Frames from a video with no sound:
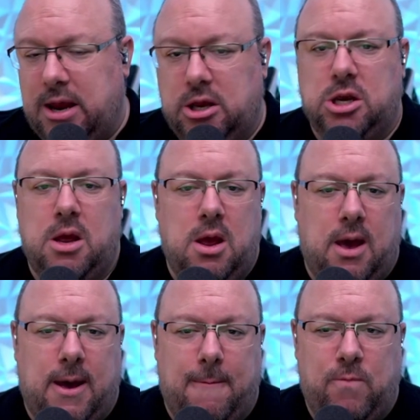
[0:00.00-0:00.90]
range,
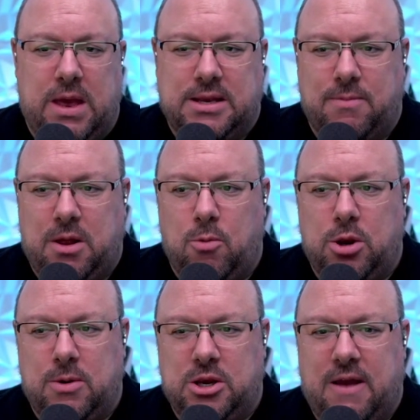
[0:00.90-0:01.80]
is something
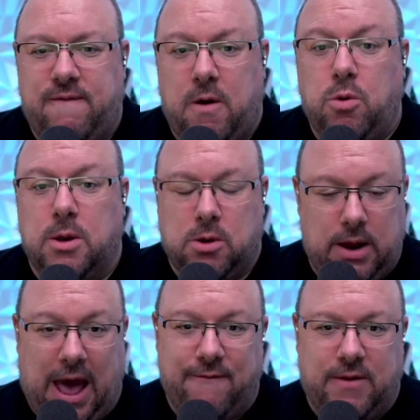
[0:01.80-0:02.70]
which they focus
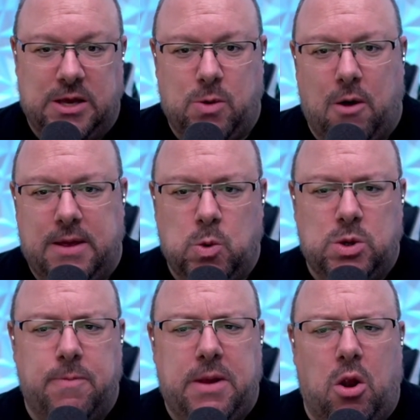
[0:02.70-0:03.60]
on heavily as well. There's
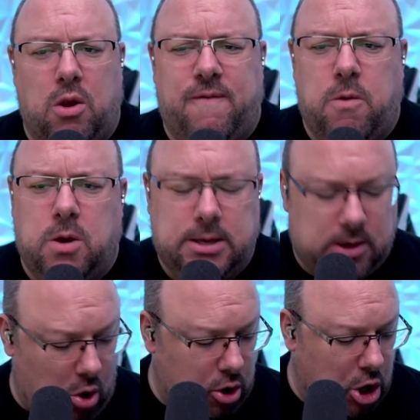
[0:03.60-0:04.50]
also been a lot of focus
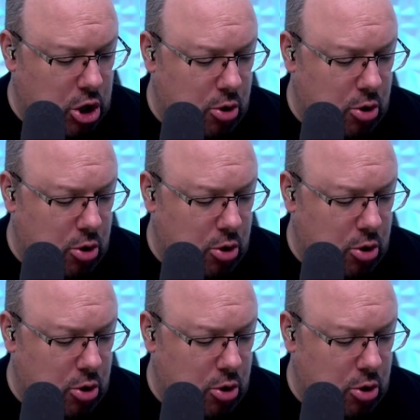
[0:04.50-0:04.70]
on a